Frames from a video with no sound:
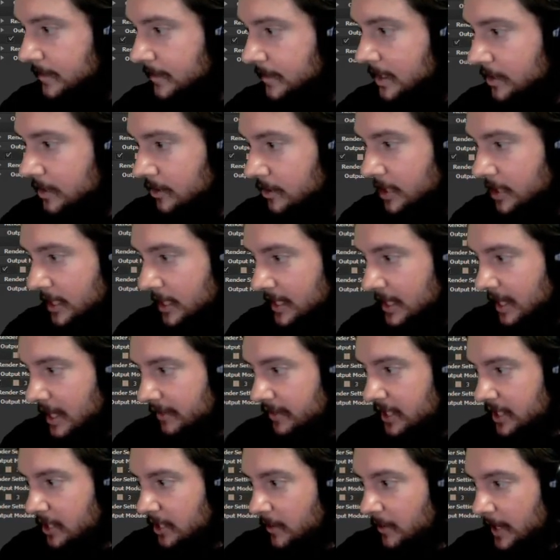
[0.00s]
So check that
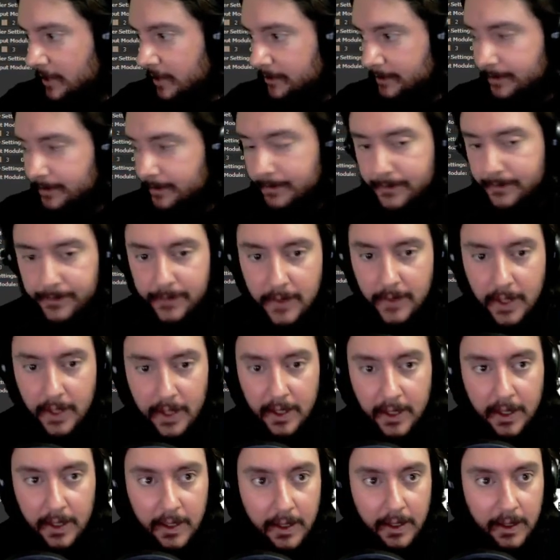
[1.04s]
video out.
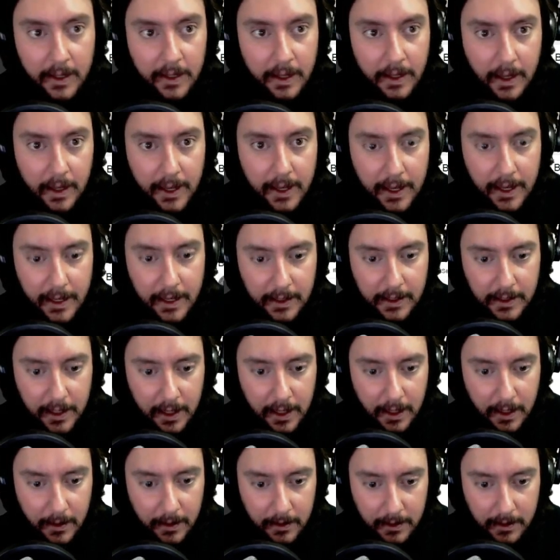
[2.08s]
And
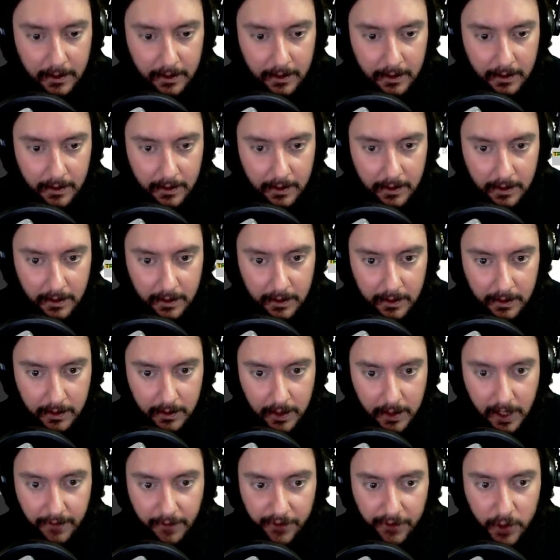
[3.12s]

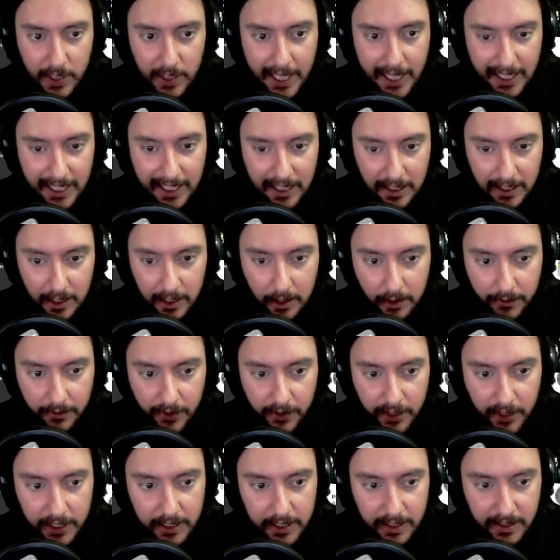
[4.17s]
if you like it, you know, if
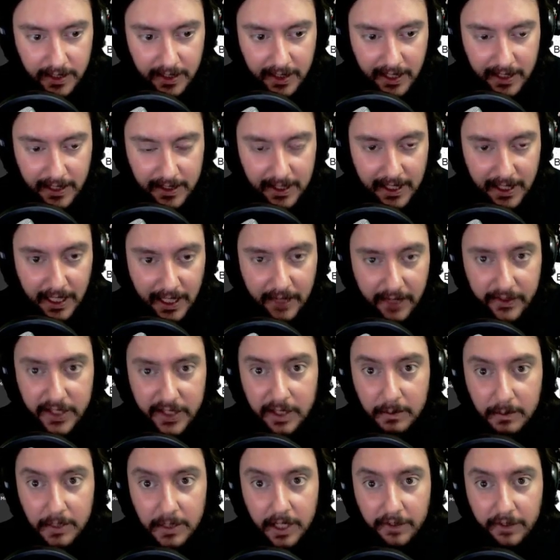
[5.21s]
you're into this kind of thing, give it
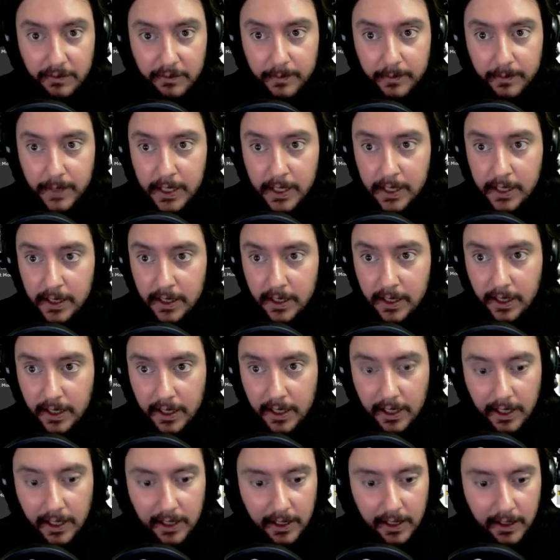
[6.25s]
some love.
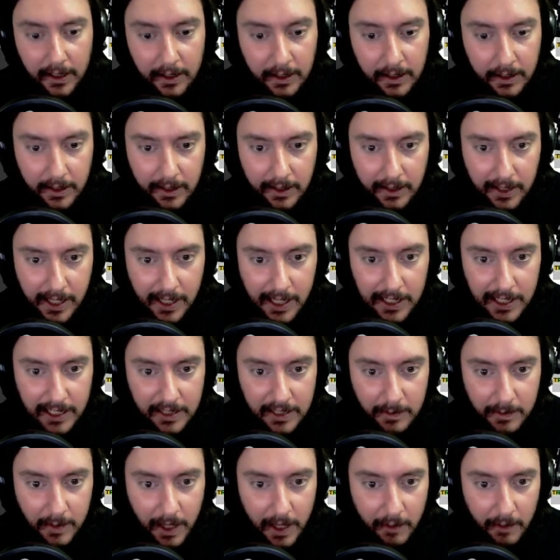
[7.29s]

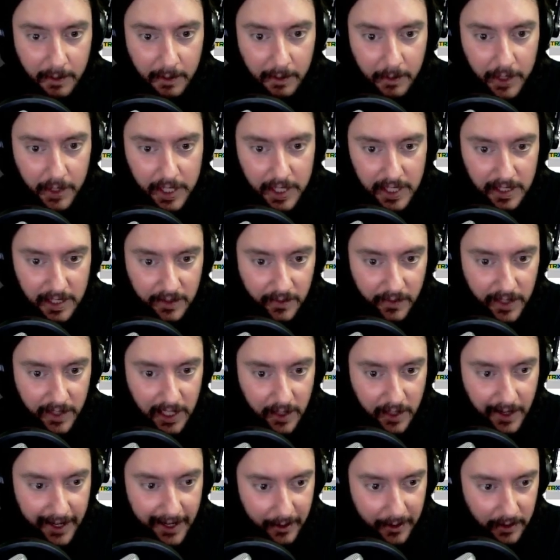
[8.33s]
And I want to push this
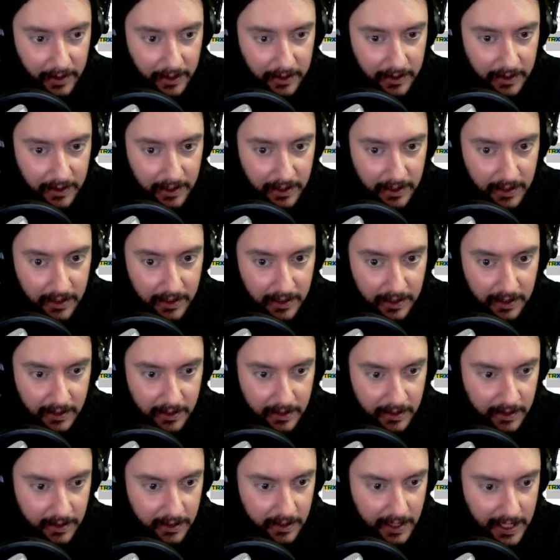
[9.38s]
video out
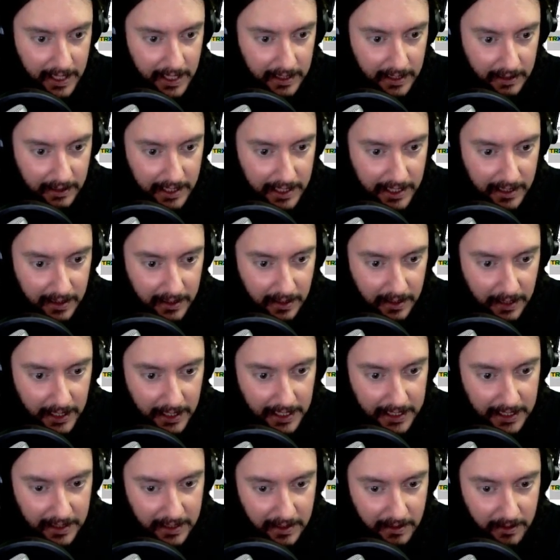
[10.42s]
and get
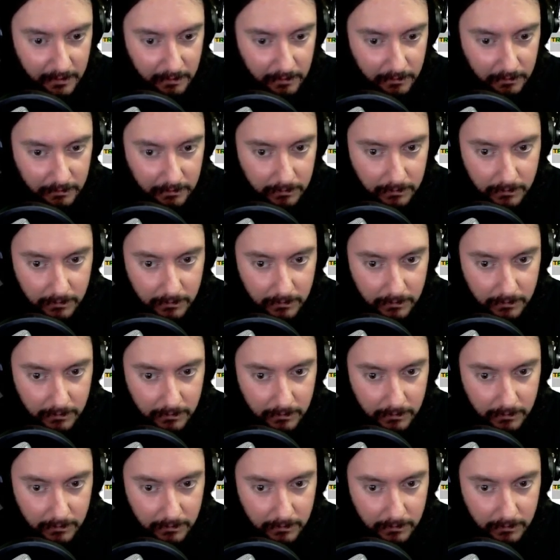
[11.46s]
it some